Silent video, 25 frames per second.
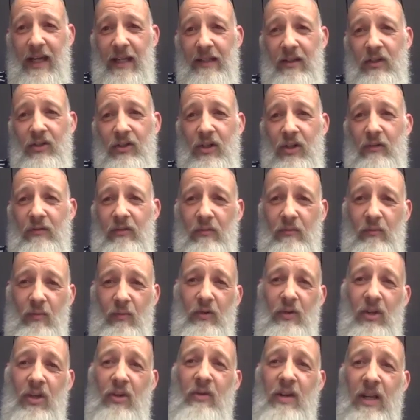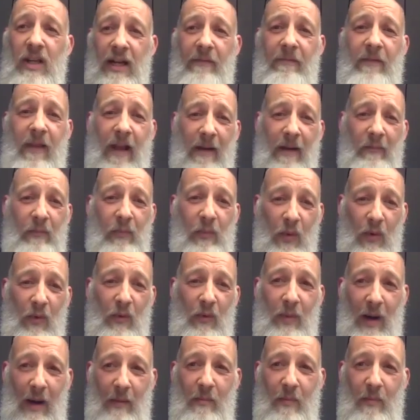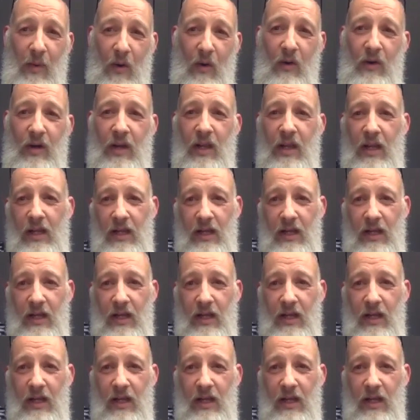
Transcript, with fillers: to children well you can have that book ban book